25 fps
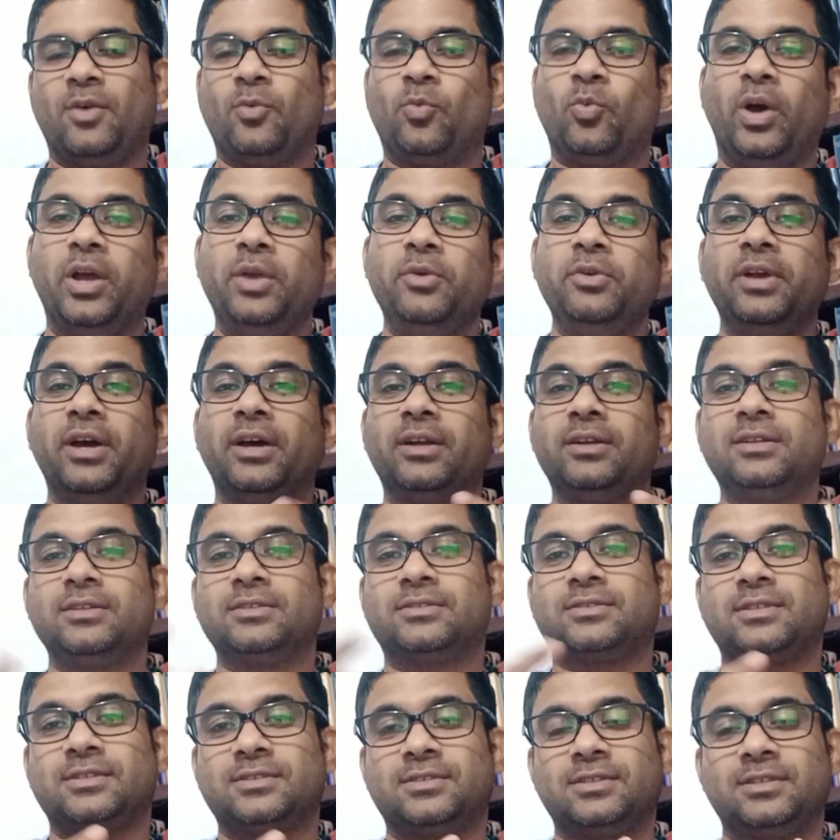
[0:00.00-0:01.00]
Why we are
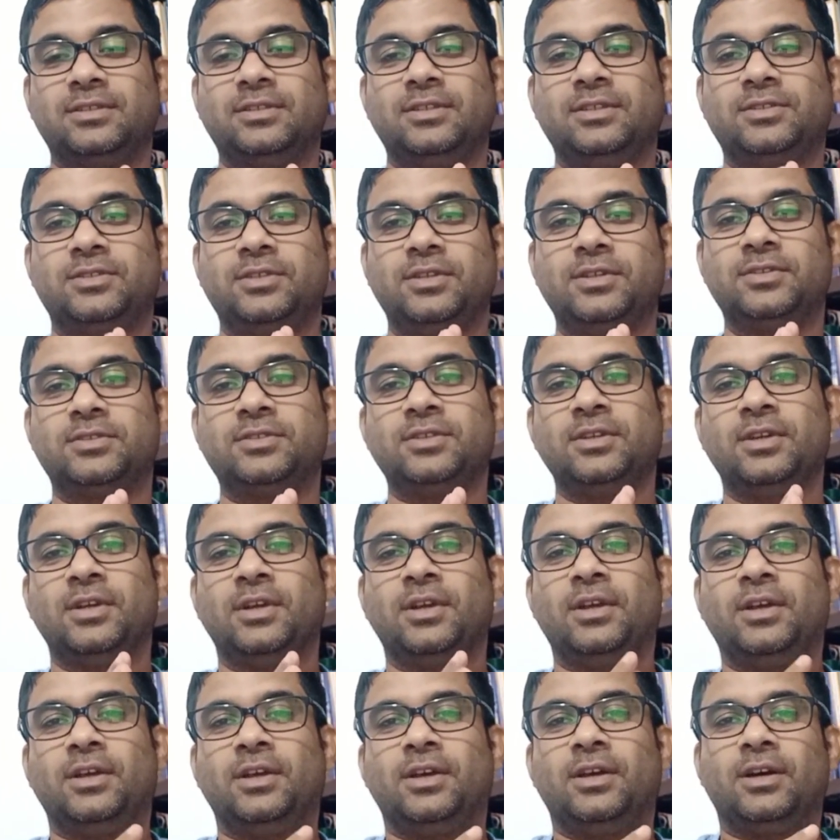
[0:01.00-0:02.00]
discussing this is
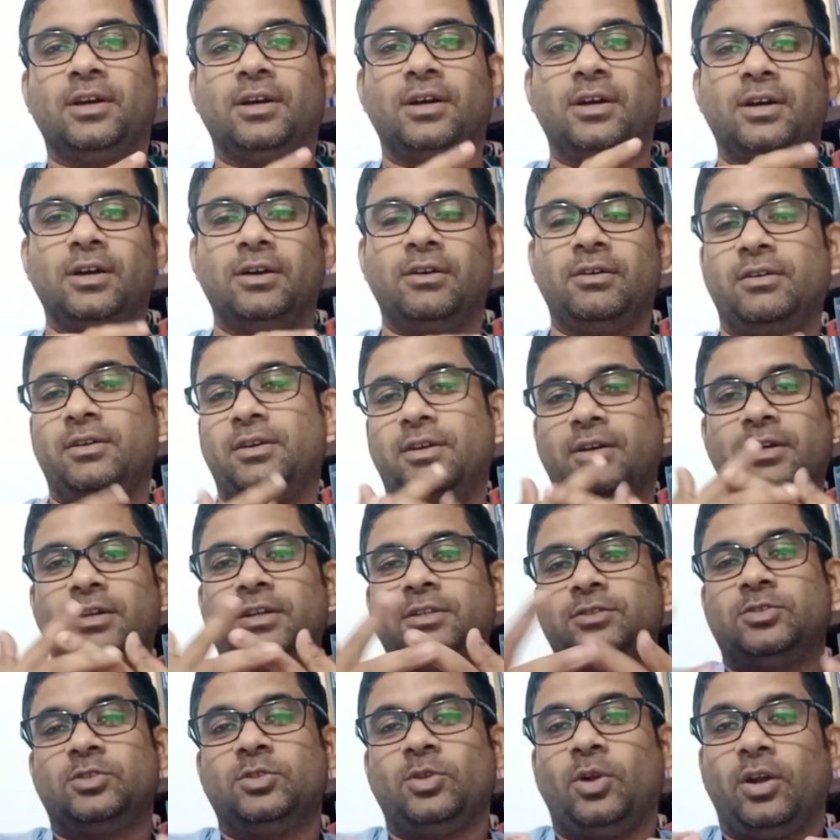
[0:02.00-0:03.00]

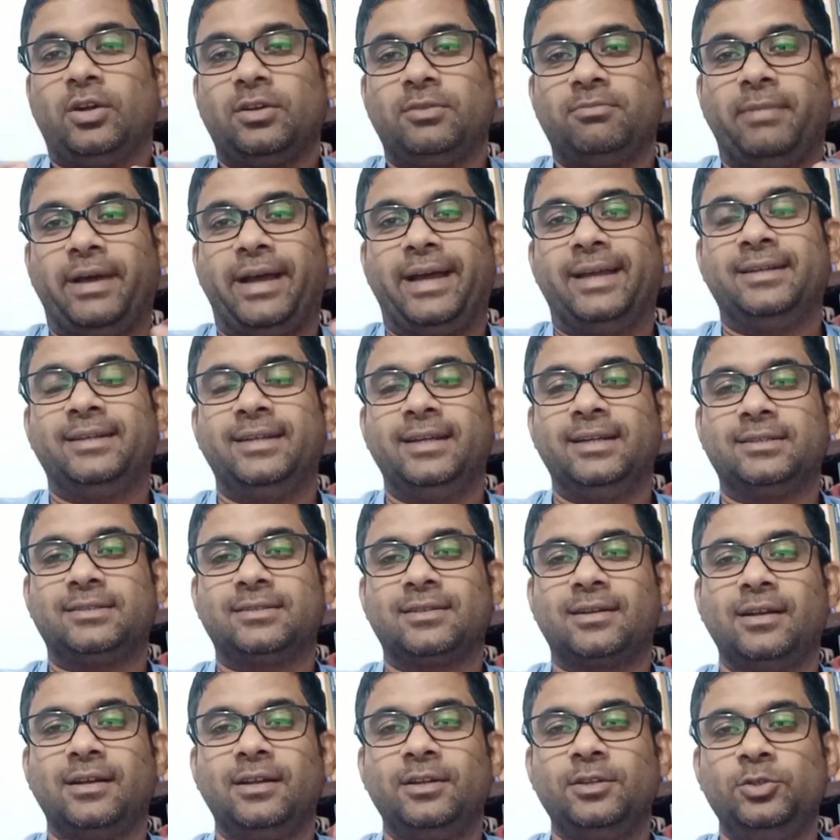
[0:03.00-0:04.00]
it's not
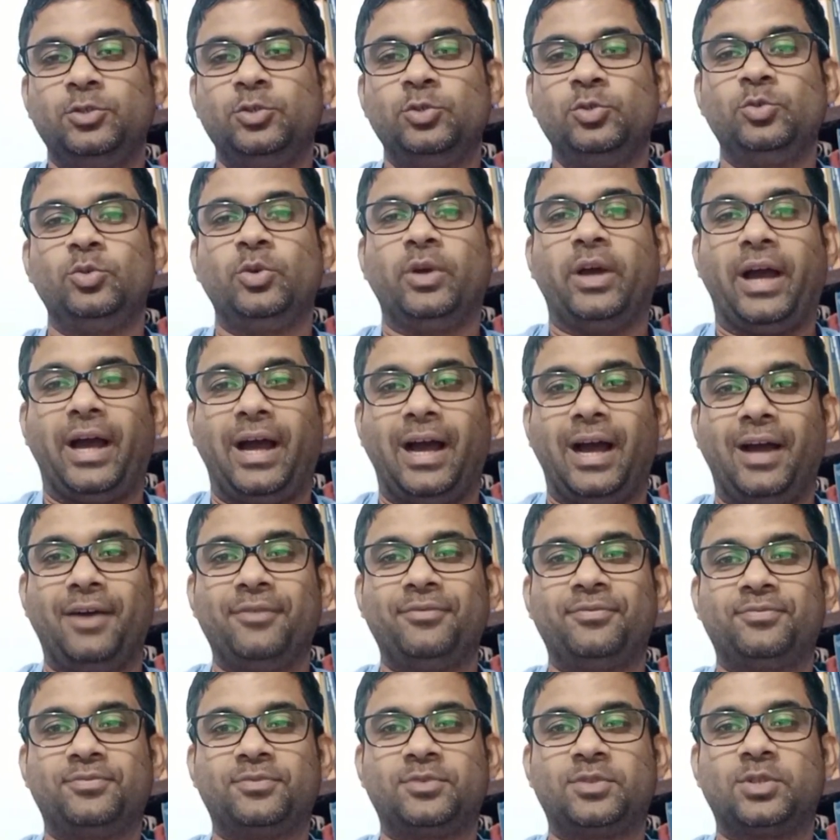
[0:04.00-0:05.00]
mandatory you
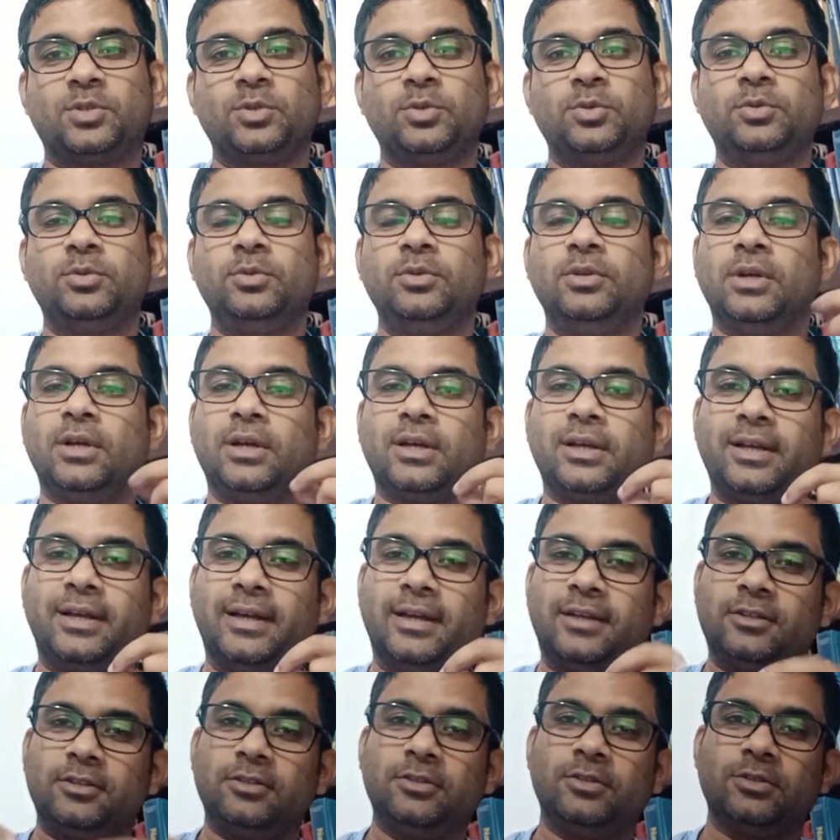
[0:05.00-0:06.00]
have to
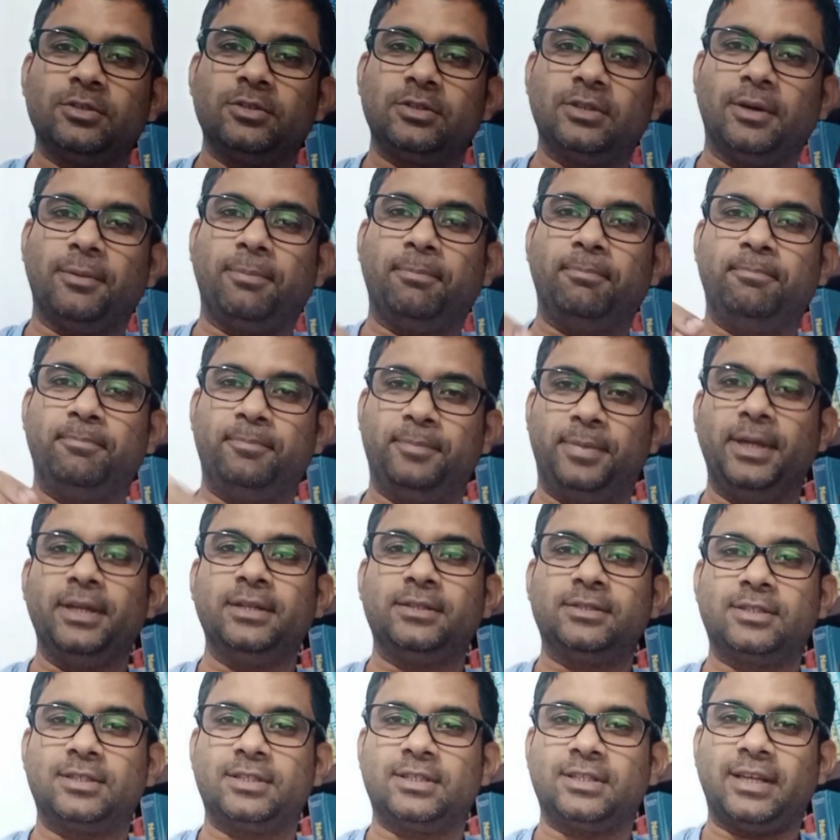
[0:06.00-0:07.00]
get into the
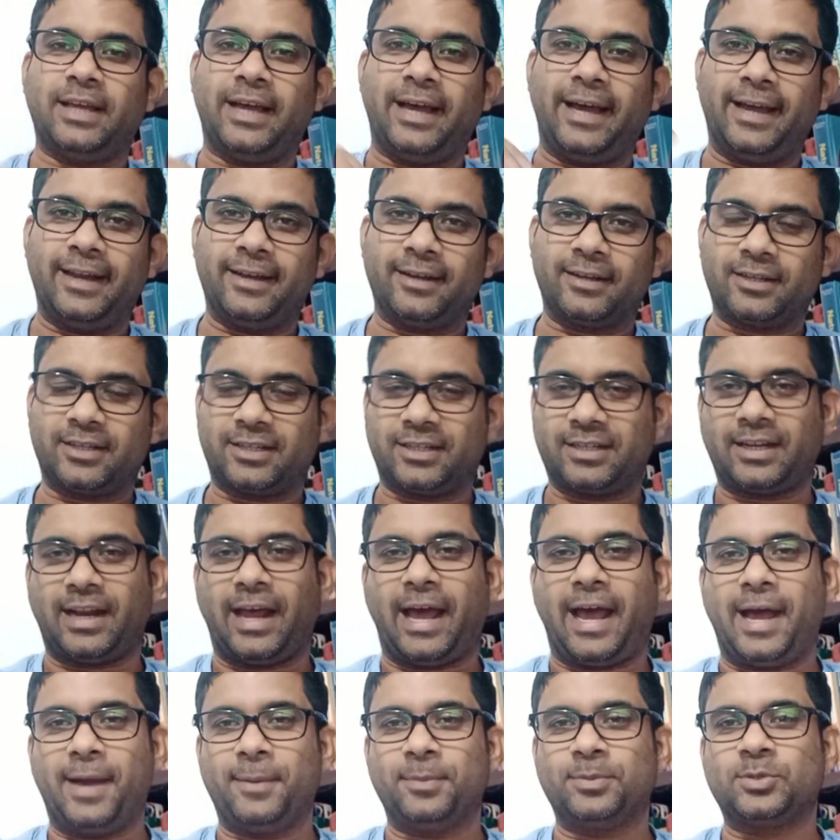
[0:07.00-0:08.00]
pits and
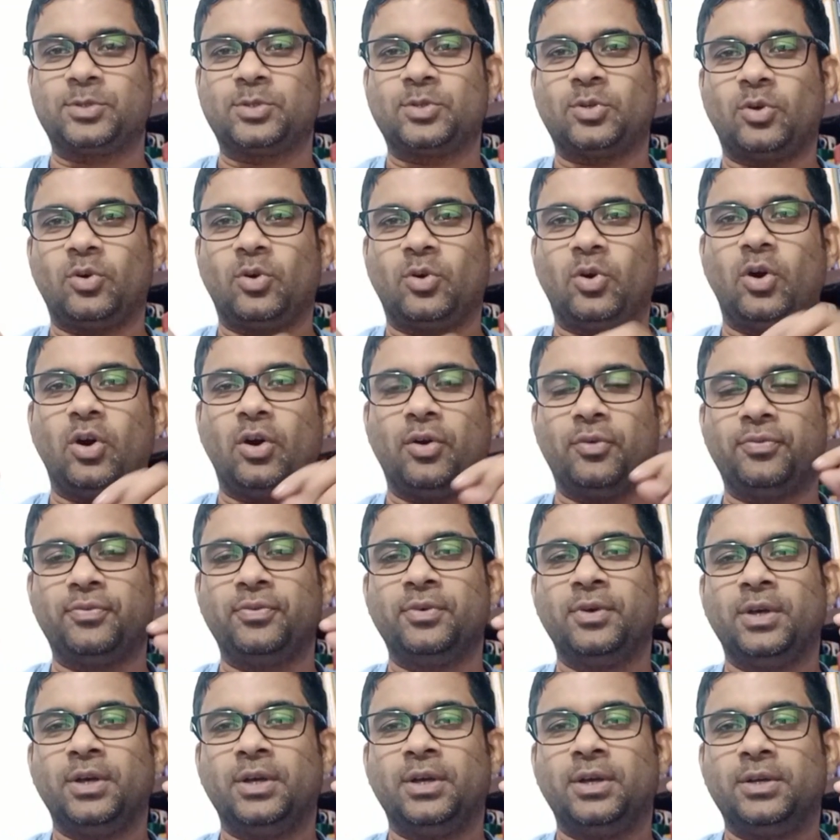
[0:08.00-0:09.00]
traps
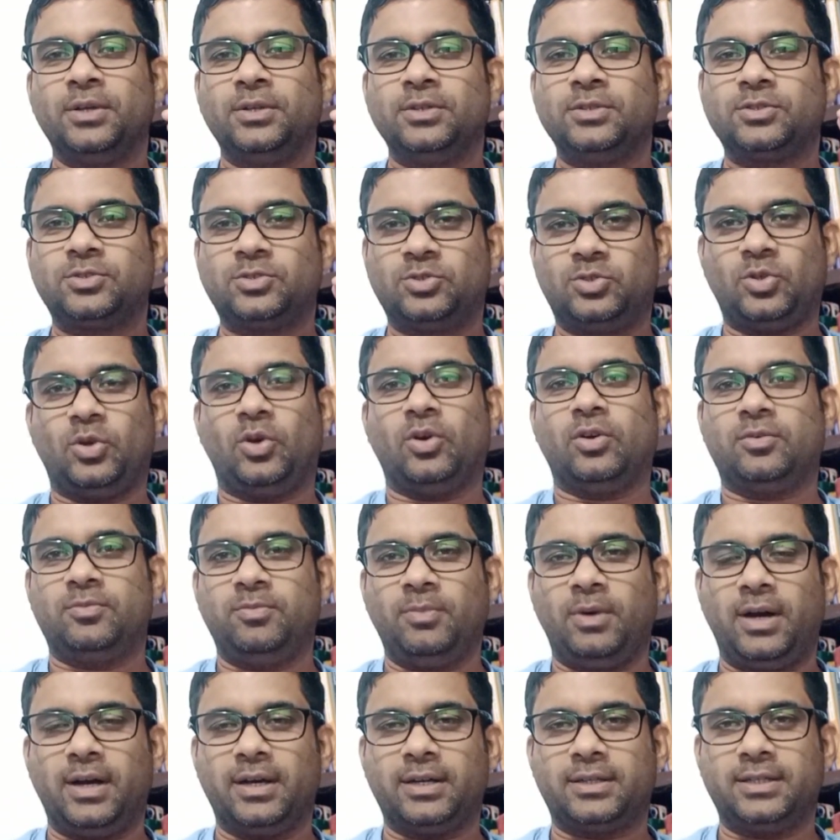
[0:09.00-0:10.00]
of stock
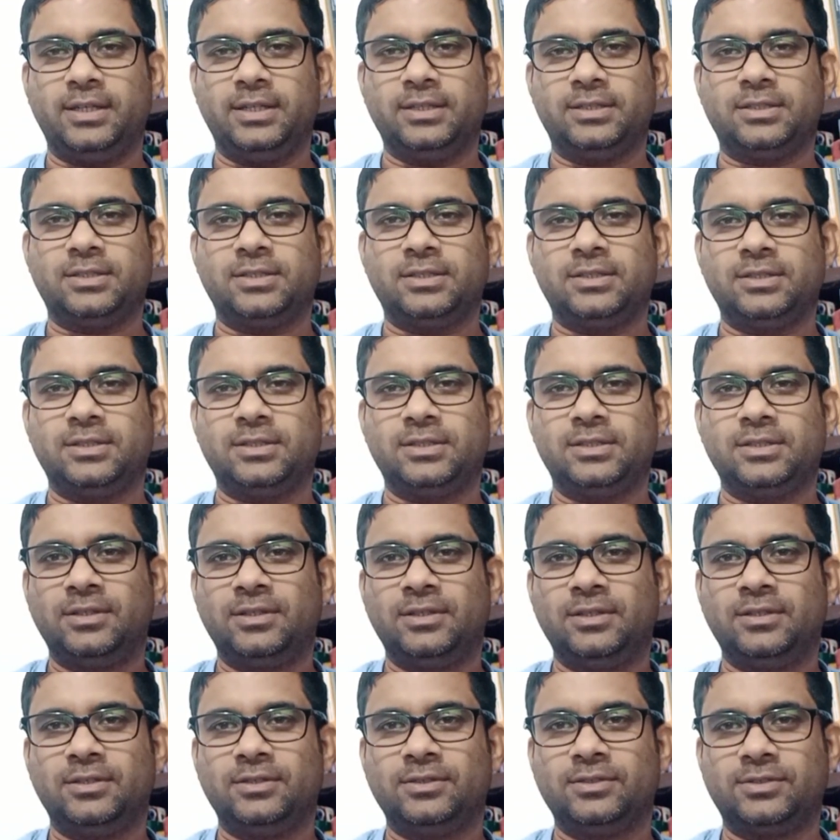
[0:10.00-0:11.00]
market
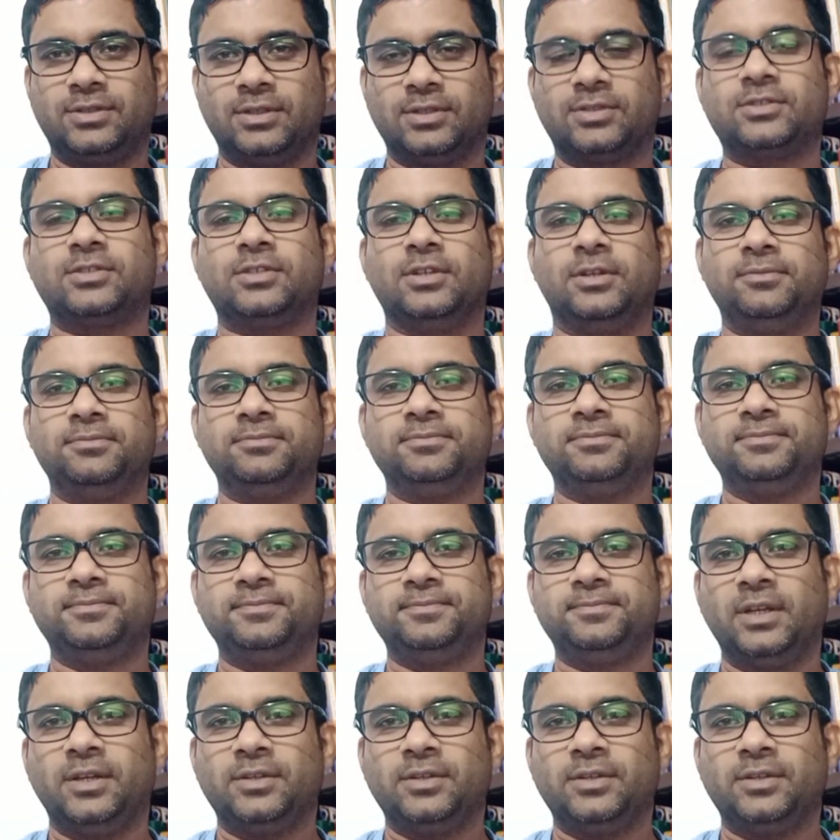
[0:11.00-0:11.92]
system